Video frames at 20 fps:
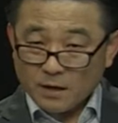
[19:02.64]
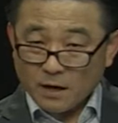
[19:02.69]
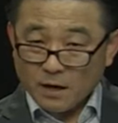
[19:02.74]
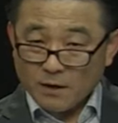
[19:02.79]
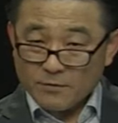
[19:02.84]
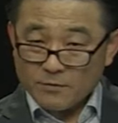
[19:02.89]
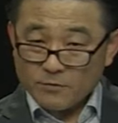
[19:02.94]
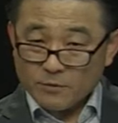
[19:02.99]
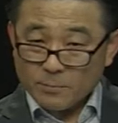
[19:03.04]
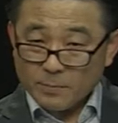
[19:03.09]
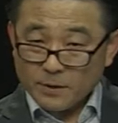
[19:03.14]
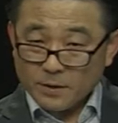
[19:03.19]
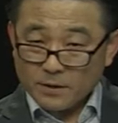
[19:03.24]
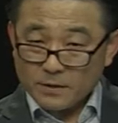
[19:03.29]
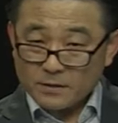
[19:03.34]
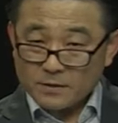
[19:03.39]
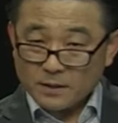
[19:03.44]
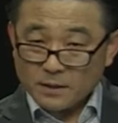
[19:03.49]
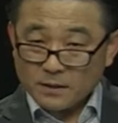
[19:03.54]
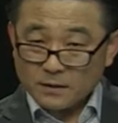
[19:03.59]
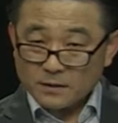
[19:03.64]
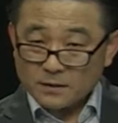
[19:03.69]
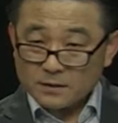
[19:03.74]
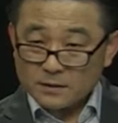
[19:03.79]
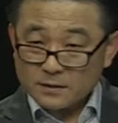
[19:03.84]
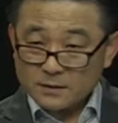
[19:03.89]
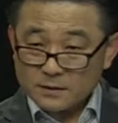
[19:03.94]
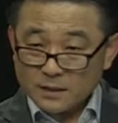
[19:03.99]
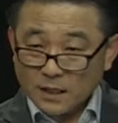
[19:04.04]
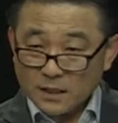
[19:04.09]
other repairs are
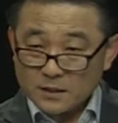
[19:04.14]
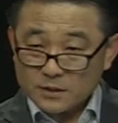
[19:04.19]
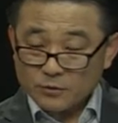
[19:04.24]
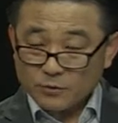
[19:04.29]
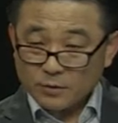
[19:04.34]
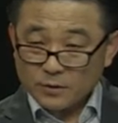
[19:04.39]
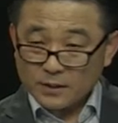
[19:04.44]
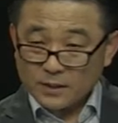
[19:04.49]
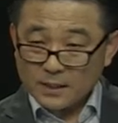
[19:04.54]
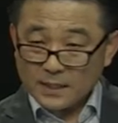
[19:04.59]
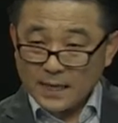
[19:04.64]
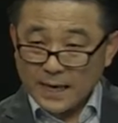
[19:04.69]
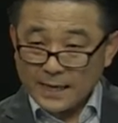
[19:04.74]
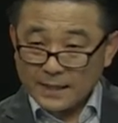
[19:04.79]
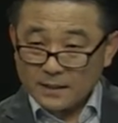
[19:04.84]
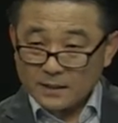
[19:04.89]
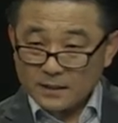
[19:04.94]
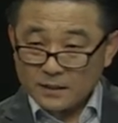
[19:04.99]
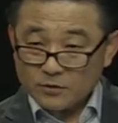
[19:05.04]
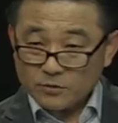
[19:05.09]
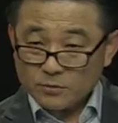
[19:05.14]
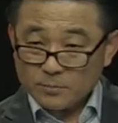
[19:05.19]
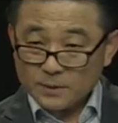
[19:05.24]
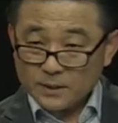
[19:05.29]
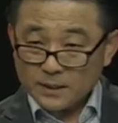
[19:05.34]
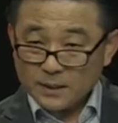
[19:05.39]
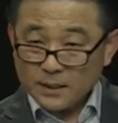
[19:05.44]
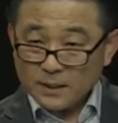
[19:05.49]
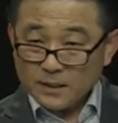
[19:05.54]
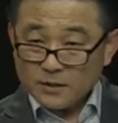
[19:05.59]
consequently likely to
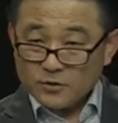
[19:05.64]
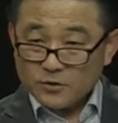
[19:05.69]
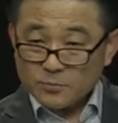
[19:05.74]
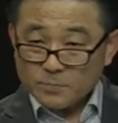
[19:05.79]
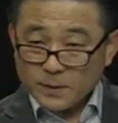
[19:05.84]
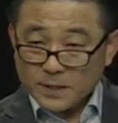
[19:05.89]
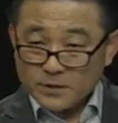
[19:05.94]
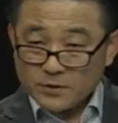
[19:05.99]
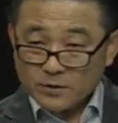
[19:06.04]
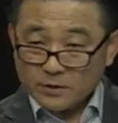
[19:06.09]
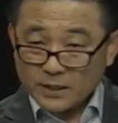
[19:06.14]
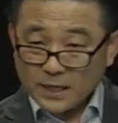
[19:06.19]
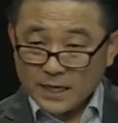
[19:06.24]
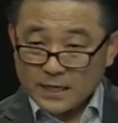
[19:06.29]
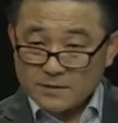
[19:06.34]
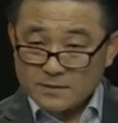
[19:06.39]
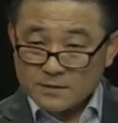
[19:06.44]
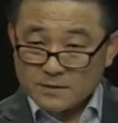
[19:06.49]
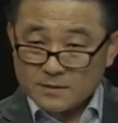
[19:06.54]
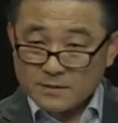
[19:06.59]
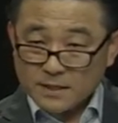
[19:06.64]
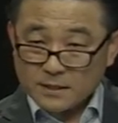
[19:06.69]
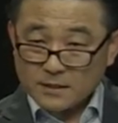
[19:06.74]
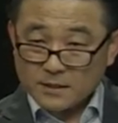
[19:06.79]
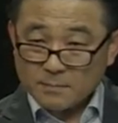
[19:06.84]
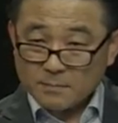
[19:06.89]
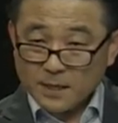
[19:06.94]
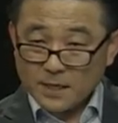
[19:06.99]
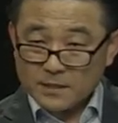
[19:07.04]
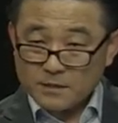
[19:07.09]
be special cases that
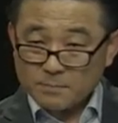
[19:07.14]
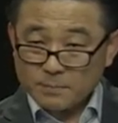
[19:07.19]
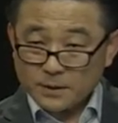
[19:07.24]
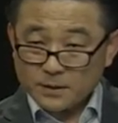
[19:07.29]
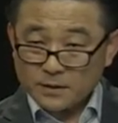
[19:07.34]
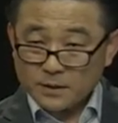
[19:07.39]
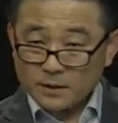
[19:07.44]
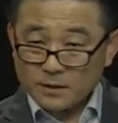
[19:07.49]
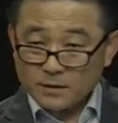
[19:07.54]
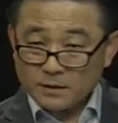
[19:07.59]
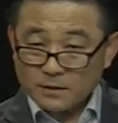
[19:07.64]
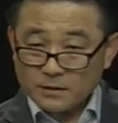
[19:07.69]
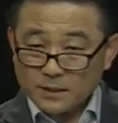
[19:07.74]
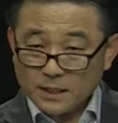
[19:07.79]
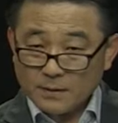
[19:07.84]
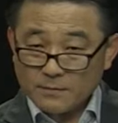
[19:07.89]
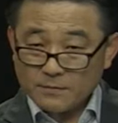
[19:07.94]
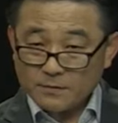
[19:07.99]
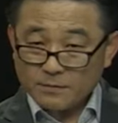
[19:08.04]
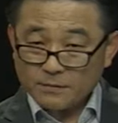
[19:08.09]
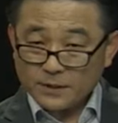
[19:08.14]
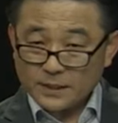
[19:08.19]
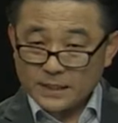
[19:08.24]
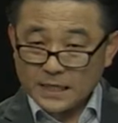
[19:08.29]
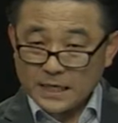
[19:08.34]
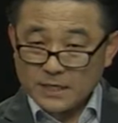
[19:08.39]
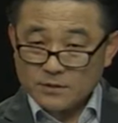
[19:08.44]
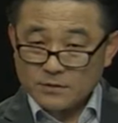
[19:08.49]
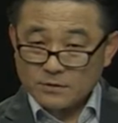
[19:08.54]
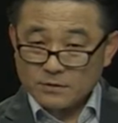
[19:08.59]
demands particular types of
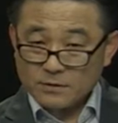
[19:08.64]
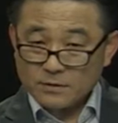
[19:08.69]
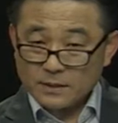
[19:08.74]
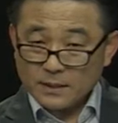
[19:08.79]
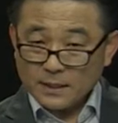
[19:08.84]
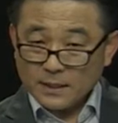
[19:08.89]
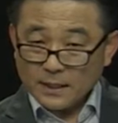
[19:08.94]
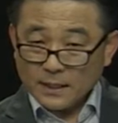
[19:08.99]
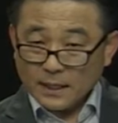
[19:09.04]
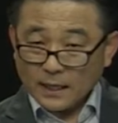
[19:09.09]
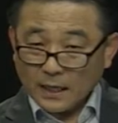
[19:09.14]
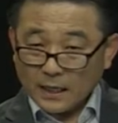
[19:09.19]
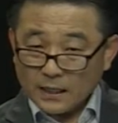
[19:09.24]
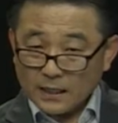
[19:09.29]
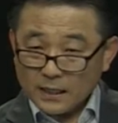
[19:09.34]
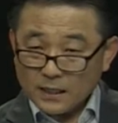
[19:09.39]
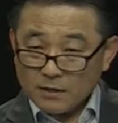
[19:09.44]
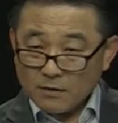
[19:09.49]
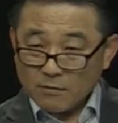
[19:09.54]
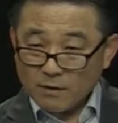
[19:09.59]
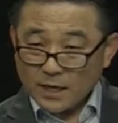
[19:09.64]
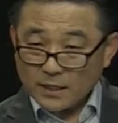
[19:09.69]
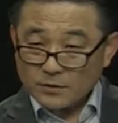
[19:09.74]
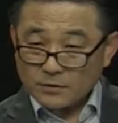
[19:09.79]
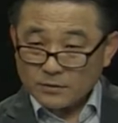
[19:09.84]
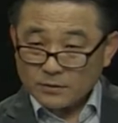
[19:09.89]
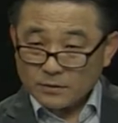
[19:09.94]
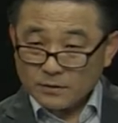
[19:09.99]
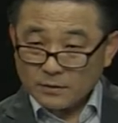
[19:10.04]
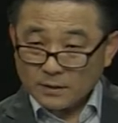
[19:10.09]
attention and
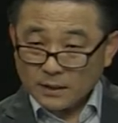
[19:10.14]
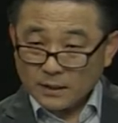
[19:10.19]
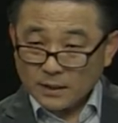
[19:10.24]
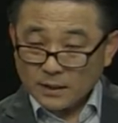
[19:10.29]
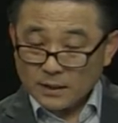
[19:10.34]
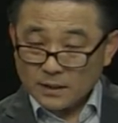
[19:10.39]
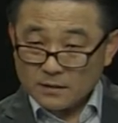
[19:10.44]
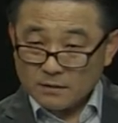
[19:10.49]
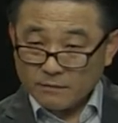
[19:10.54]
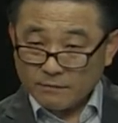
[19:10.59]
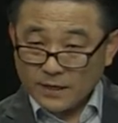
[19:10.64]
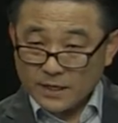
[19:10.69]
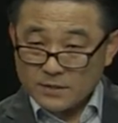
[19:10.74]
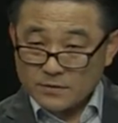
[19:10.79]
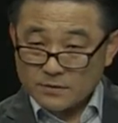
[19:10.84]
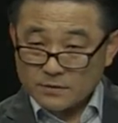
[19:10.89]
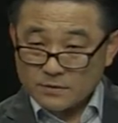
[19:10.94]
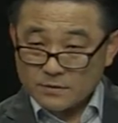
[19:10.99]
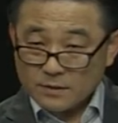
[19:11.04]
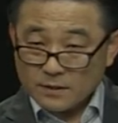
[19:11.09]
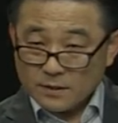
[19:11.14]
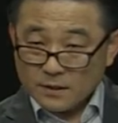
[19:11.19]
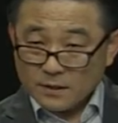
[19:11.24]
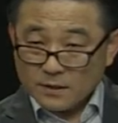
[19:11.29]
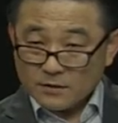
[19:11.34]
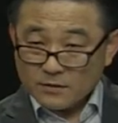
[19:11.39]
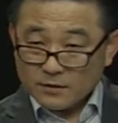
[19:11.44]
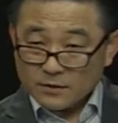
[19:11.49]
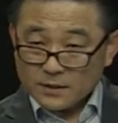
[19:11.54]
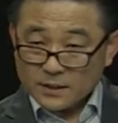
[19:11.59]
interactional intervention.
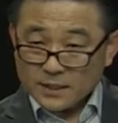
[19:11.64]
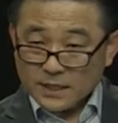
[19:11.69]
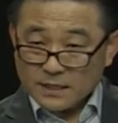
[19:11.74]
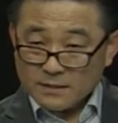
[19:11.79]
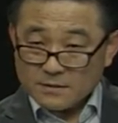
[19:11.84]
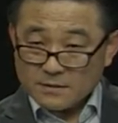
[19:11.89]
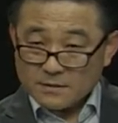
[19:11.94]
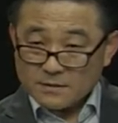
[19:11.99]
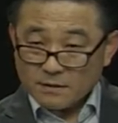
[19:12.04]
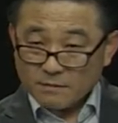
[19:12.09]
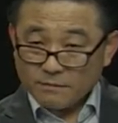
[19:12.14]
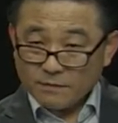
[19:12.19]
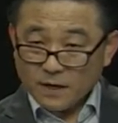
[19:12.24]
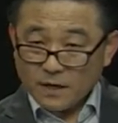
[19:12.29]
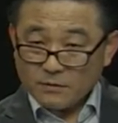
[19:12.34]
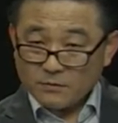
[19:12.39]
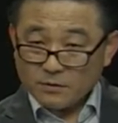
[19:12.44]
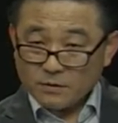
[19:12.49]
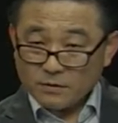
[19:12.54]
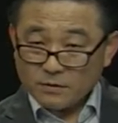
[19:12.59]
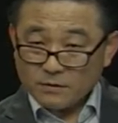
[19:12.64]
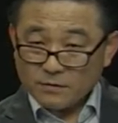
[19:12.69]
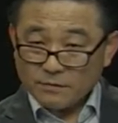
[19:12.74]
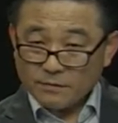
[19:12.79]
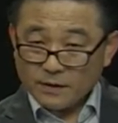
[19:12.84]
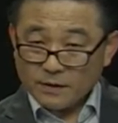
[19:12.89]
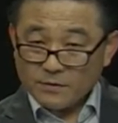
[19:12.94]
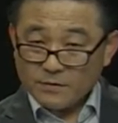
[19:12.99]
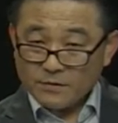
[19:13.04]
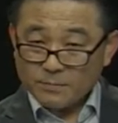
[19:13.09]
Such cases are found across
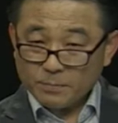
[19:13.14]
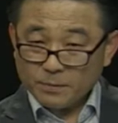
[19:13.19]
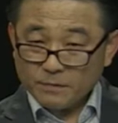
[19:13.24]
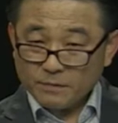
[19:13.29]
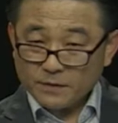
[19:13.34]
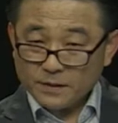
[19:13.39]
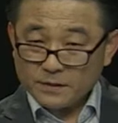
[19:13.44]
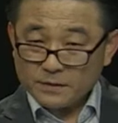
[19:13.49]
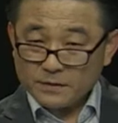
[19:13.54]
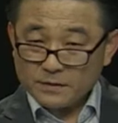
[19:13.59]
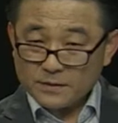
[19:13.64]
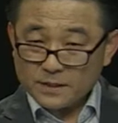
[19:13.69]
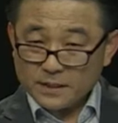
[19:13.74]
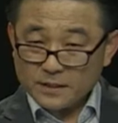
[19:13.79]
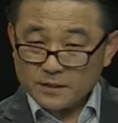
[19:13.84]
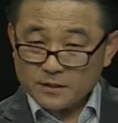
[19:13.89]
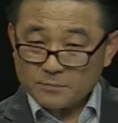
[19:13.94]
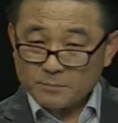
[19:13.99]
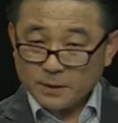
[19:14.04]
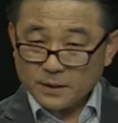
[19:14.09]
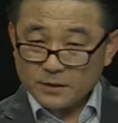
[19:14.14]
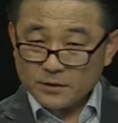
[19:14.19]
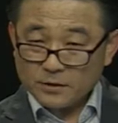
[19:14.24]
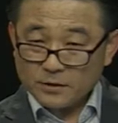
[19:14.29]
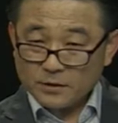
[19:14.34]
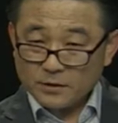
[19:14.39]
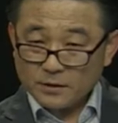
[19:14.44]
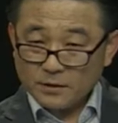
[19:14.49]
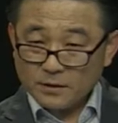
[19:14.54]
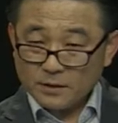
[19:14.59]
various professional settings,
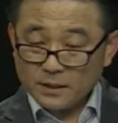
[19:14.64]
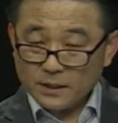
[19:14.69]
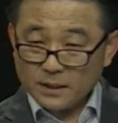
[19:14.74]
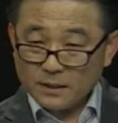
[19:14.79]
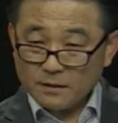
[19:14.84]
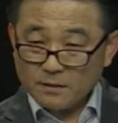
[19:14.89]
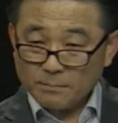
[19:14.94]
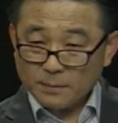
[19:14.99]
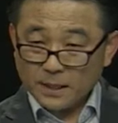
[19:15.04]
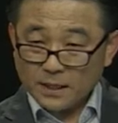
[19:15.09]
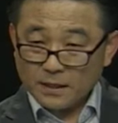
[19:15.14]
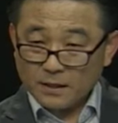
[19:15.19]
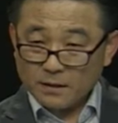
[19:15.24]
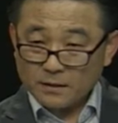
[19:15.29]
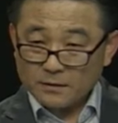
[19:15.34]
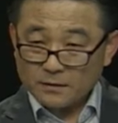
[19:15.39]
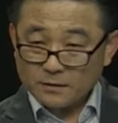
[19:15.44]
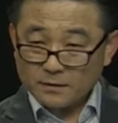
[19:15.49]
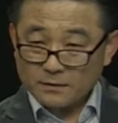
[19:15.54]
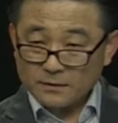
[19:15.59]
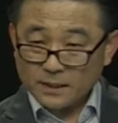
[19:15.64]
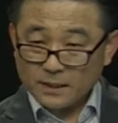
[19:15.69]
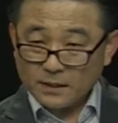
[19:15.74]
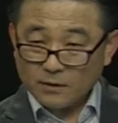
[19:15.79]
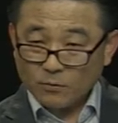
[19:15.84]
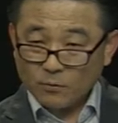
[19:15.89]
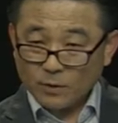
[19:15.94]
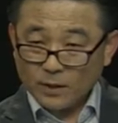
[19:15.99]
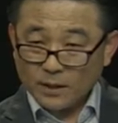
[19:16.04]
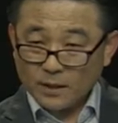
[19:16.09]
particularly in the pedagogical
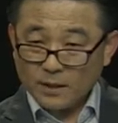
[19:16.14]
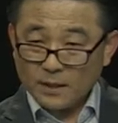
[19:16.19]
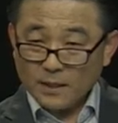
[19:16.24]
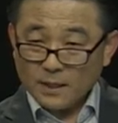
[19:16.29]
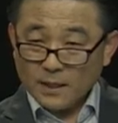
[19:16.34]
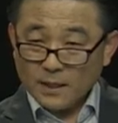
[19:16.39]
setting where